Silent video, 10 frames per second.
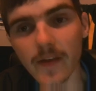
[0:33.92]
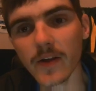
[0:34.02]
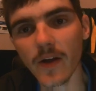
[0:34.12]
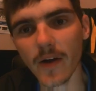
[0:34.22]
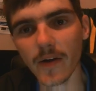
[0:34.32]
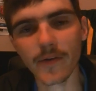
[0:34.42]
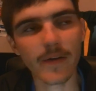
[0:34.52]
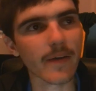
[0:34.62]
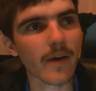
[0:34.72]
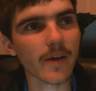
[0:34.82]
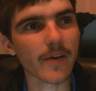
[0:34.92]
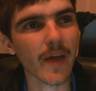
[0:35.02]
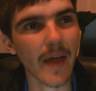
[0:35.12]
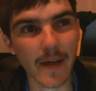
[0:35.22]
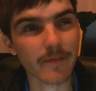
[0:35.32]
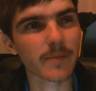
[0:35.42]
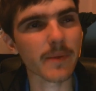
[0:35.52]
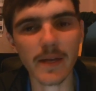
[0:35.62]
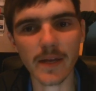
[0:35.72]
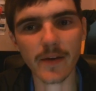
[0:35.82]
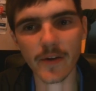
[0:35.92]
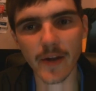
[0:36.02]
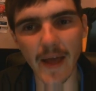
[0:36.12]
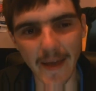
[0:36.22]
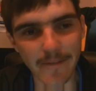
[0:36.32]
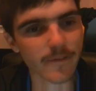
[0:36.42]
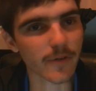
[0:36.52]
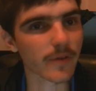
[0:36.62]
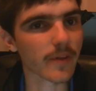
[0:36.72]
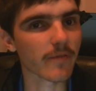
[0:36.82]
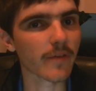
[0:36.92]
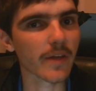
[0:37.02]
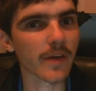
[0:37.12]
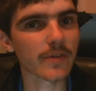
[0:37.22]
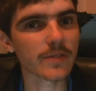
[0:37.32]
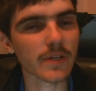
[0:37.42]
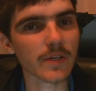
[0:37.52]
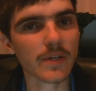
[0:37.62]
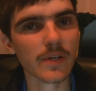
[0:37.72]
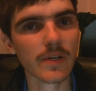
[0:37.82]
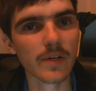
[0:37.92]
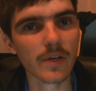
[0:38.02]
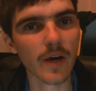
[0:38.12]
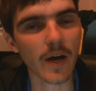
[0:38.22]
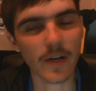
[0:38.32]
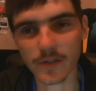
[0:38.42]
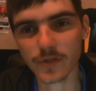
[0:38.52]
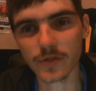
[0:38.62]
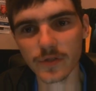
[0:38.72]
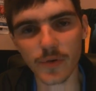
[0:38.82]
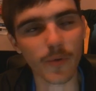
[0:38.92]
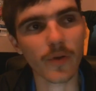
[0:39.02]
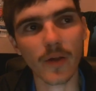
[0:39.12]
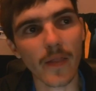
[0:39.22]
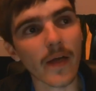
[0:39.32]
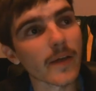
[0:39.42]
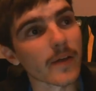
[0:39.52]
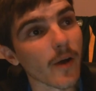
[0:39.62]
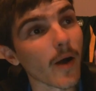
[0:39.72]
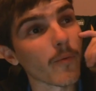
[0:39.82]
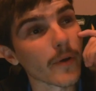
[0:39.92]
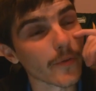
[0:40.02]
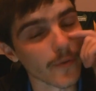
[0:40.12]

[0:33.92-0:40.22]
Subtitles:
I don't have to be here. I don't have to do this video. So, I shouldn't talk like that. I want to do